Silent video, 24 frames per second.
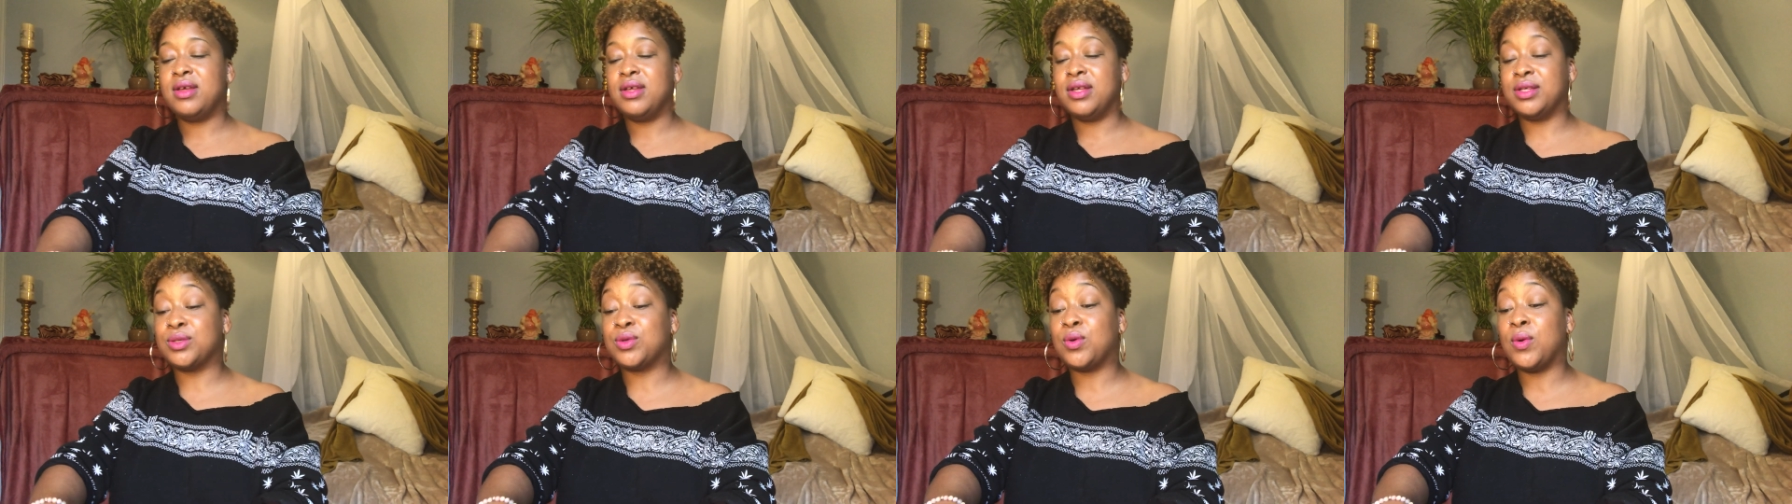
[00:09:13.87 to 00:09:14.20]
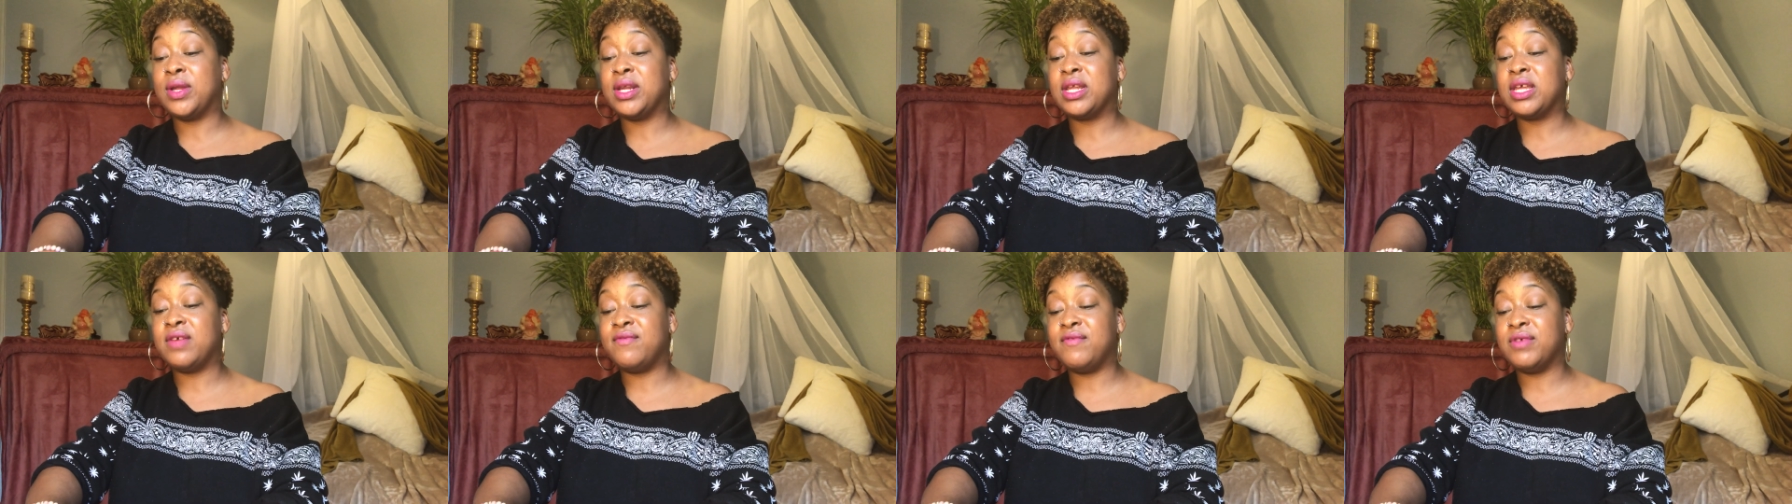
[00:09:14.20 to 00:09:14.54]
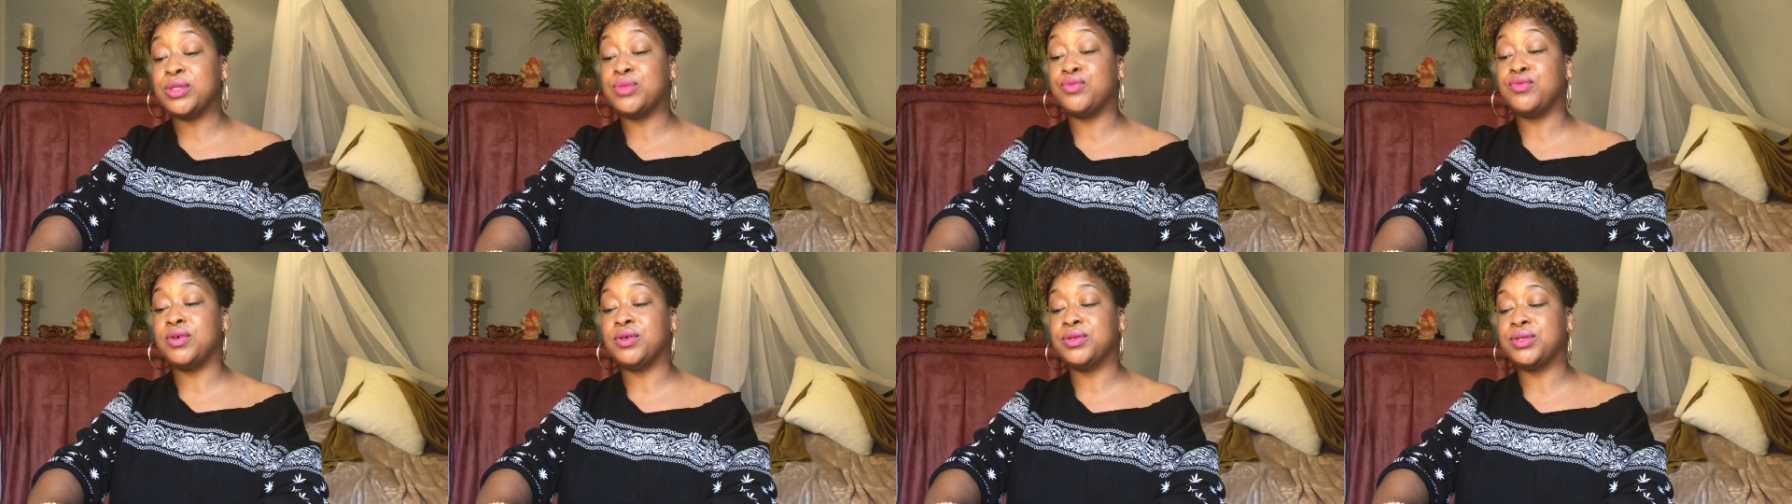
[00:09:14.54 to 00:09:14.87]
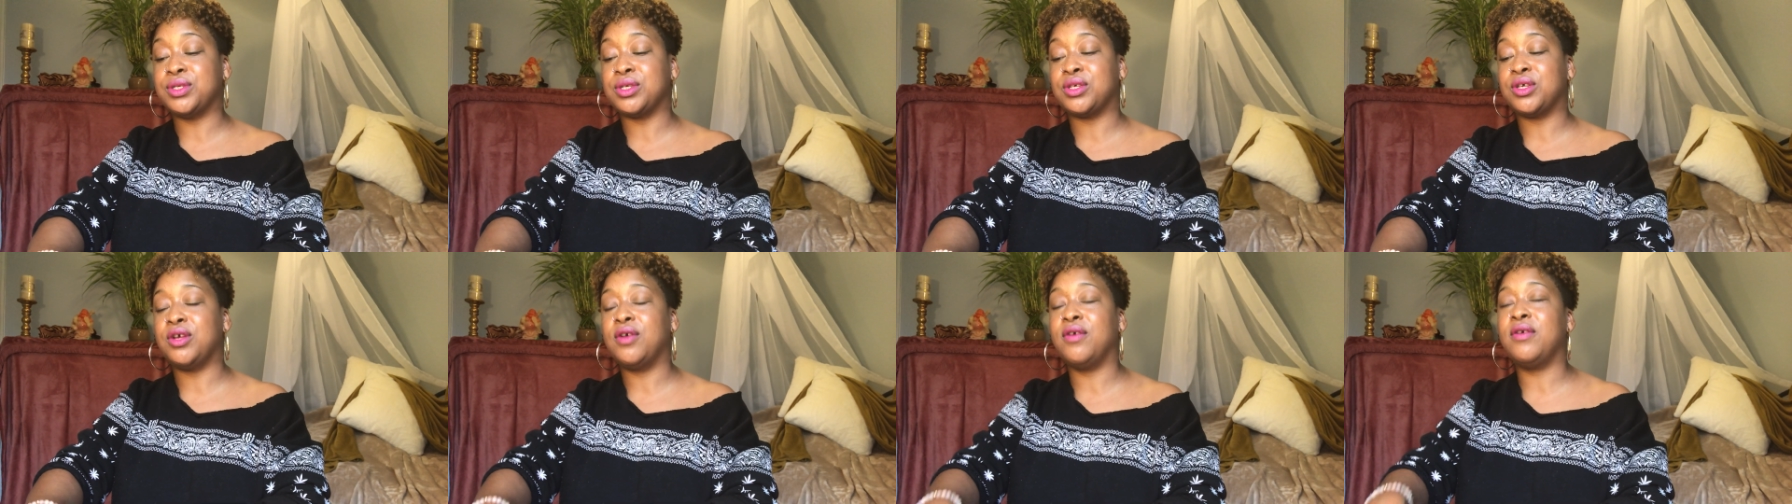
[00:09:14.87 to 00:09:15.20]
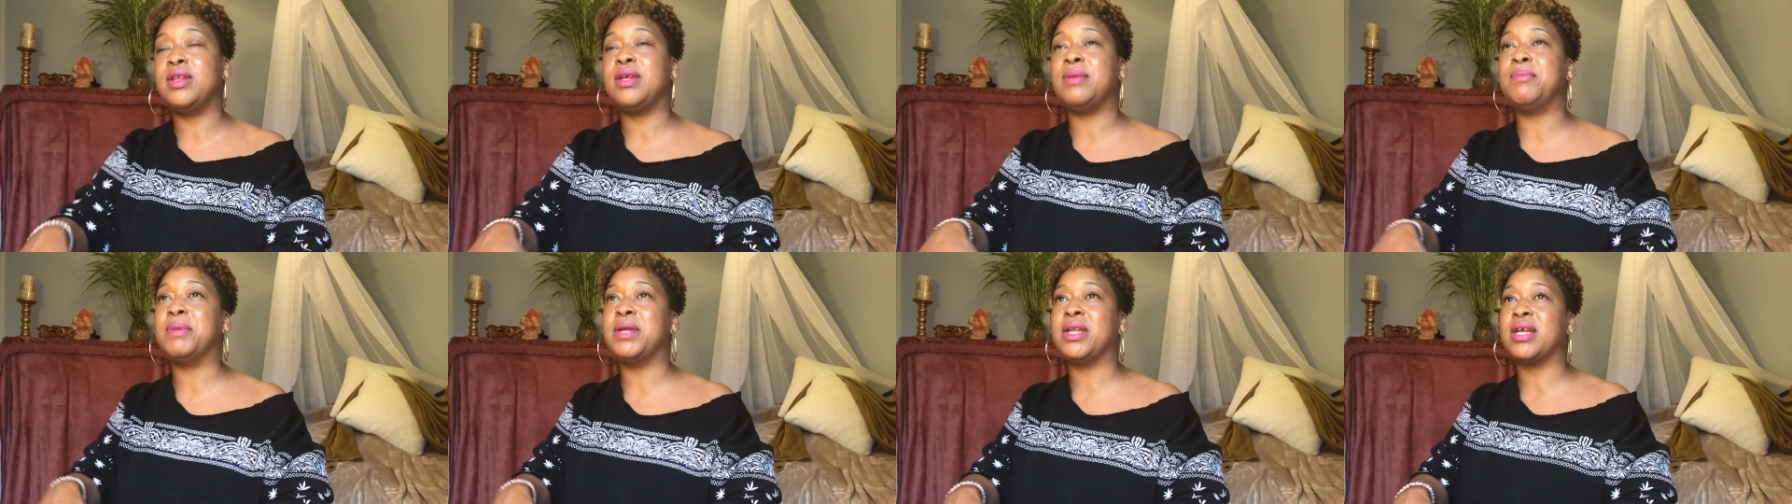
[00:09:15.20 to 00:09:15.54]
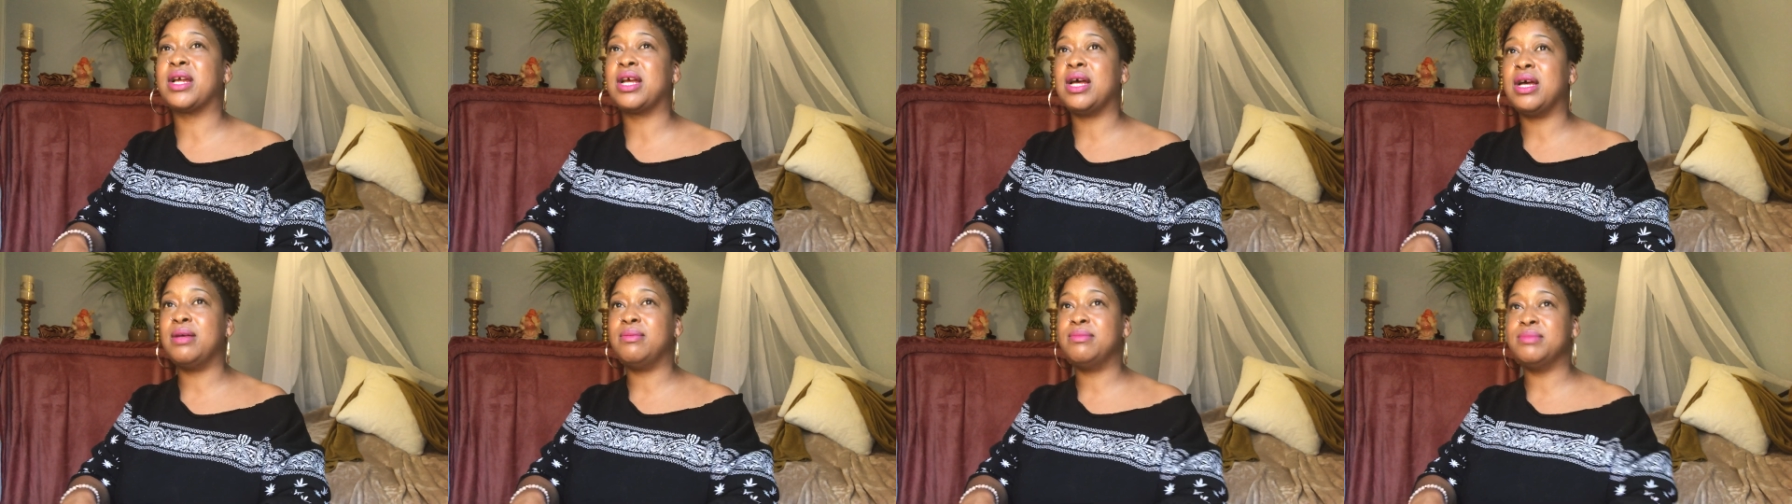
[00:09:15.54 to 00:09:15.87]
that's going to give us real security, but
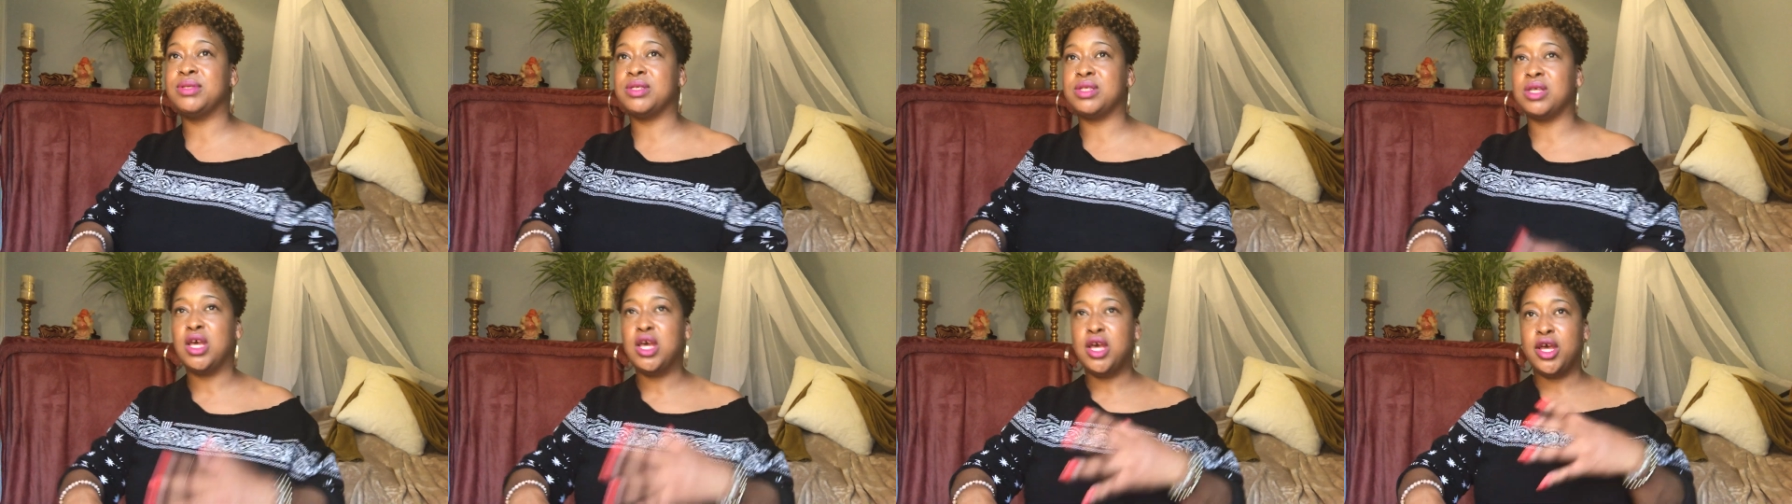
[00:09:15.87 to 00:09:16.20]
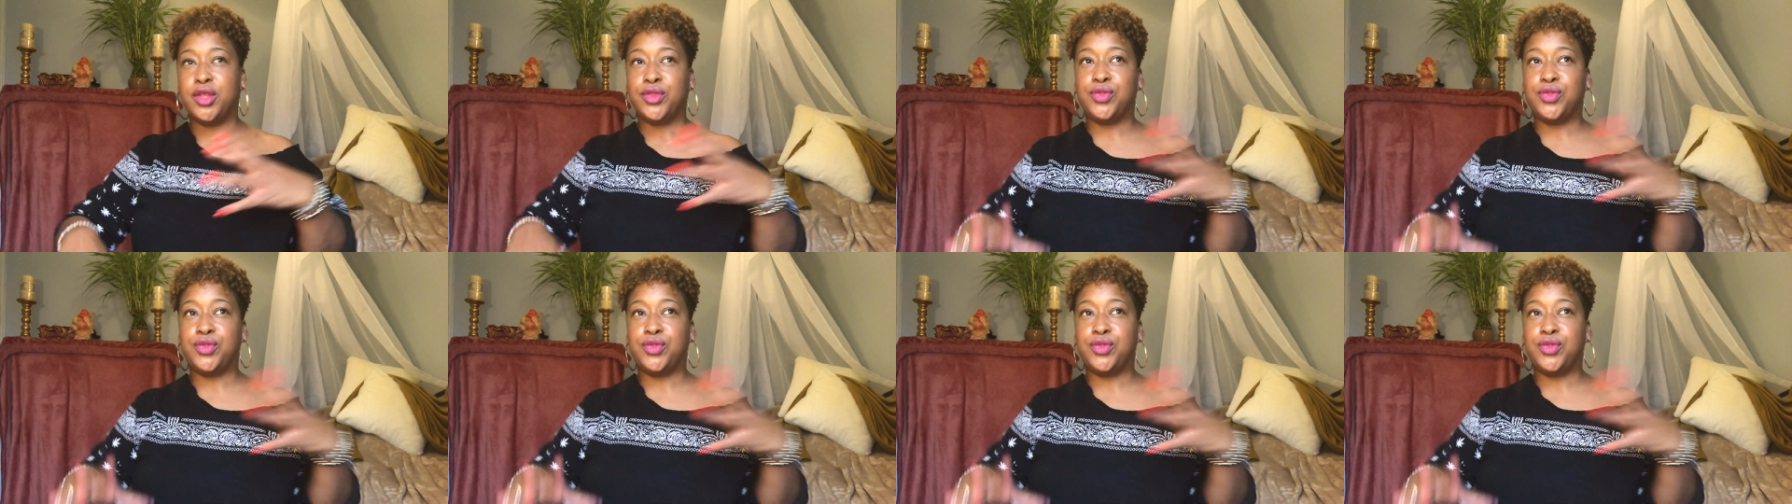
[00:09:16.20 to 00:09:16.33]
it comes